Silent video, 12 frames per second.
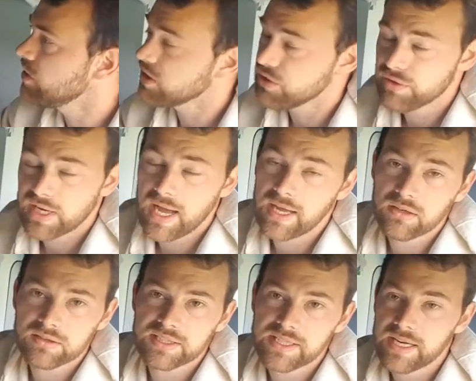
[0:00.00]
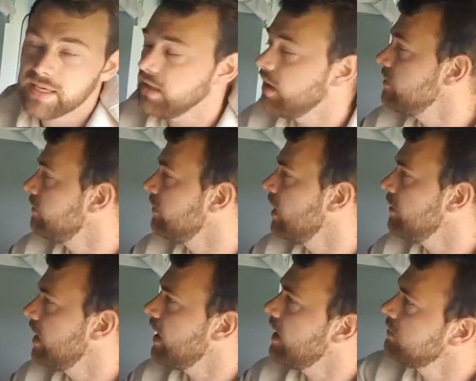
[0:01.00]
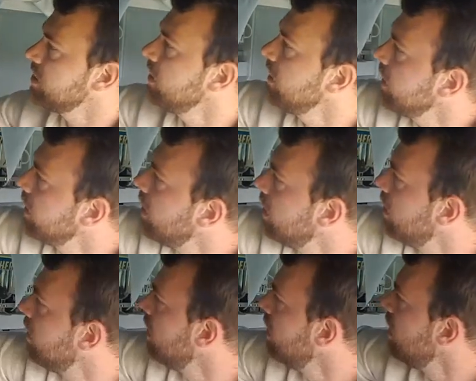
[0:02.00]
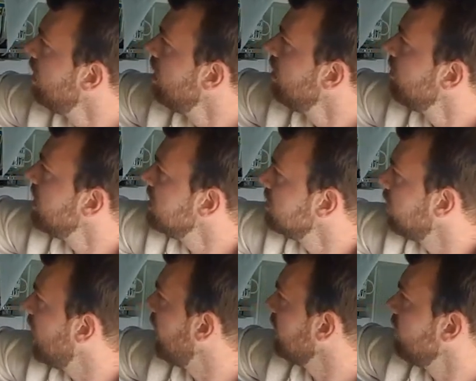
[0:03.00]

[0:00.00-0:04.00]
you cannot see any light through them. They're absolutely pitch black.